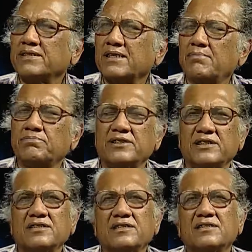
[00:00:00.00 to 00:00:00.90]

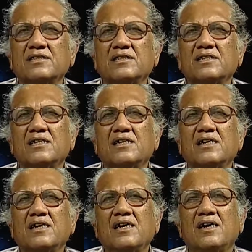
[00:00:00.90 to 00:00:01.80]
companies
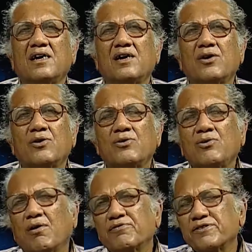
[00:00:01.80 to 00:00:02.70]
who
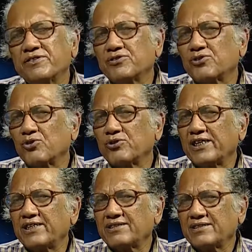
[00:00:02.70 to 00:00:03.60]
often wrote
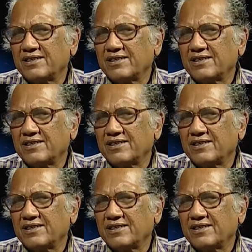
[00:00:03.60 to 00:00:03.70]
as